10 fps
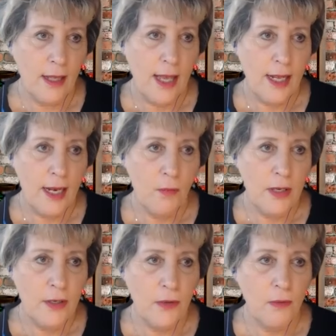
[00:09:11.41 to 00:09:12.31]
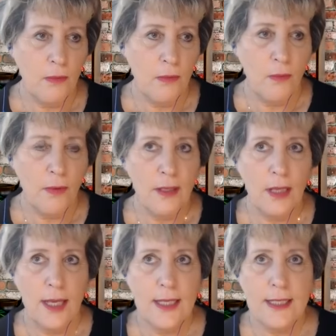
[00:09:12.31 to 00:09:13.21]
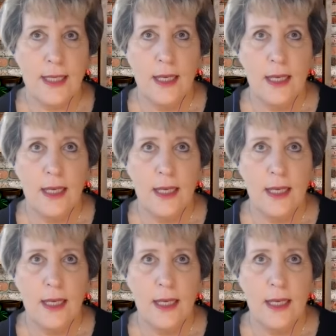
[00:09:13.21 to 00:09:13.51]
And when you realize,